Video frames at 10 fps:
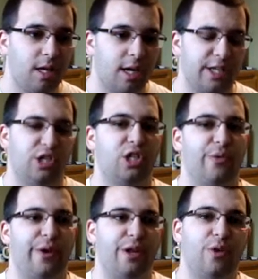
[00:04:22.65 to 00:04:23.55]
Because usually
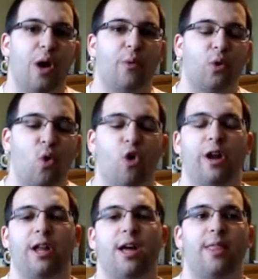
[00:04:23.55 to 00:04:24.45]
what I do, I'll record
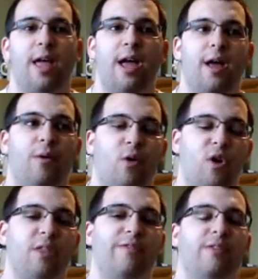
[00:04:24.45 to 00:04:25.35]
it and then
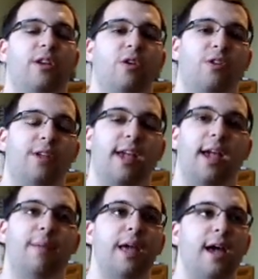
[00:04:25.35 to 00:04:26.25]
record the video or the game,